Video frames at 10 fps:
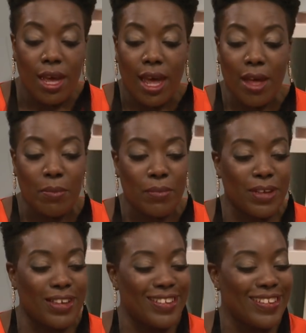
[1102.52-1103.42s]

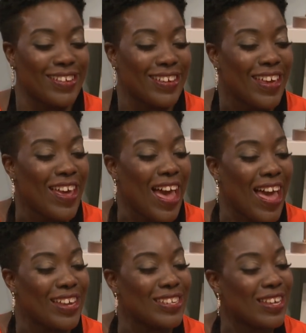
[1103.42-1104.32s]

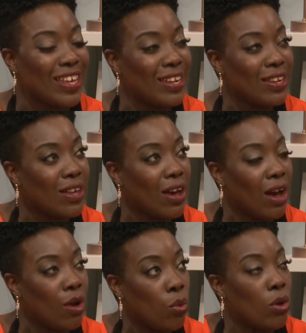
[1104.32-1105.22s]
and
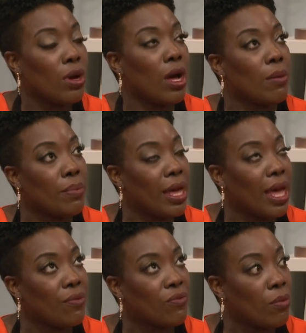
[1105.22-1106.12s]
I woke up
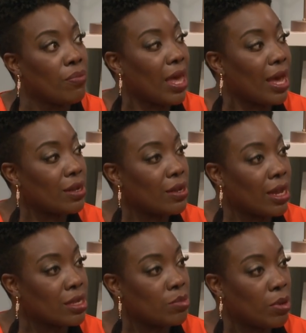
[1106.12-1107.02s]
from that
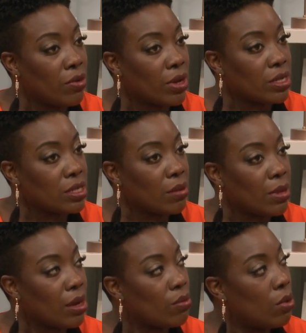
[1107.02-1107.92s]
experience and I'm like,